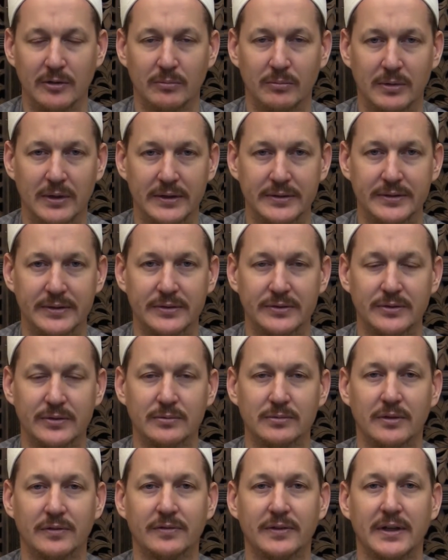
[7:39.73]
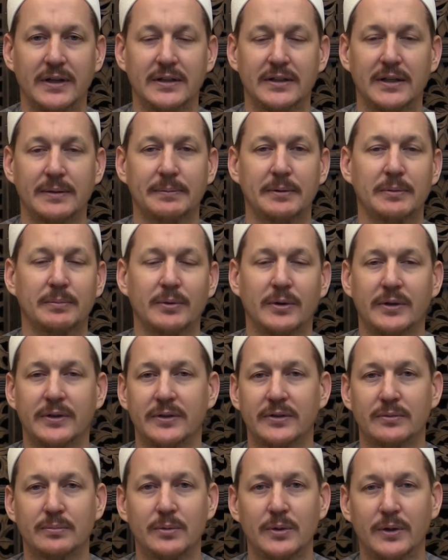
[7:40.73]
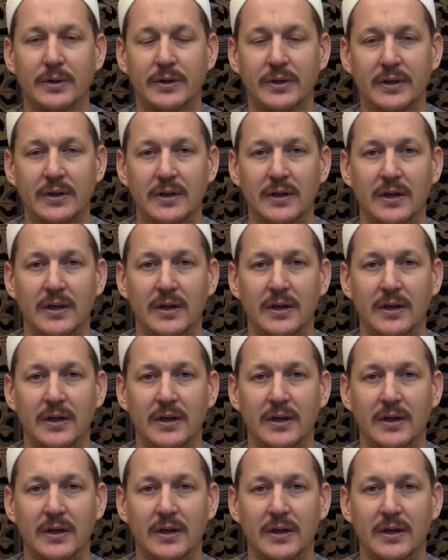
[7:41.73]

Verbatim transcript: bless us to reflect deeply upon His book